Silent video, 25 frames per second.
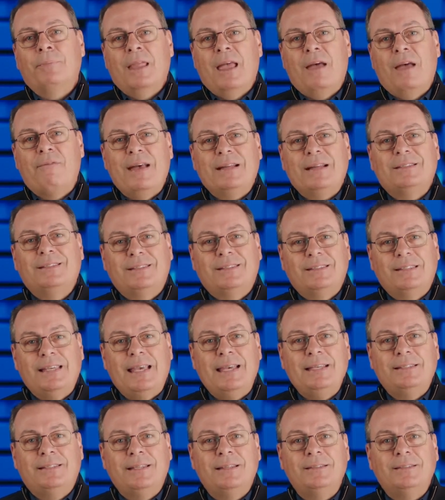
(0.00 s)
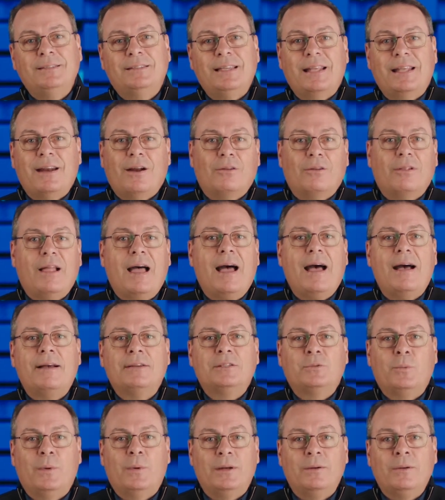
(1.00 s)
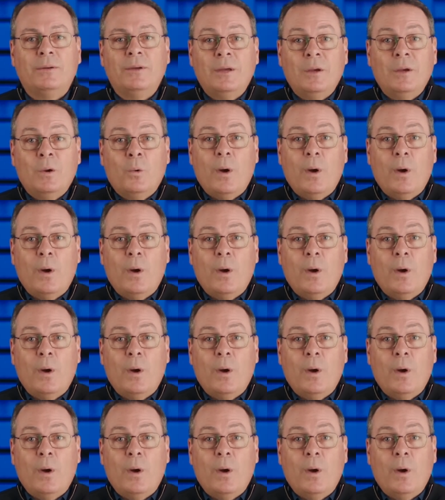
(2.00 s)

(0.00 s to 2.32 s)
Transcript: have had seasons in our lives when